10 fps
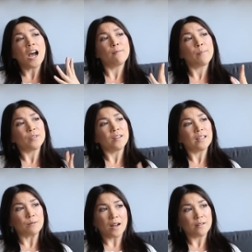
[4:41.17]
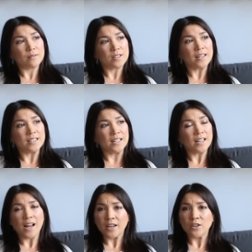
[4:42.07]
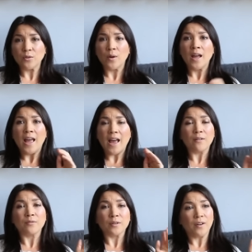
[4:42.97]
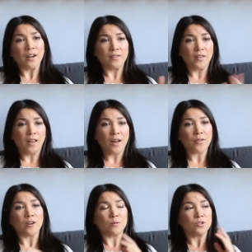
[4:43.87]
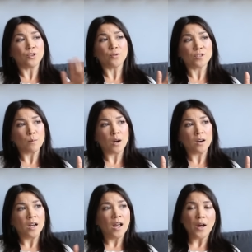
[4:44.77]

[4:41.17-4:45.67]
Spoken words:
I remember thinking when I was 19 that I knew every fucking thing. I thought I was so smart.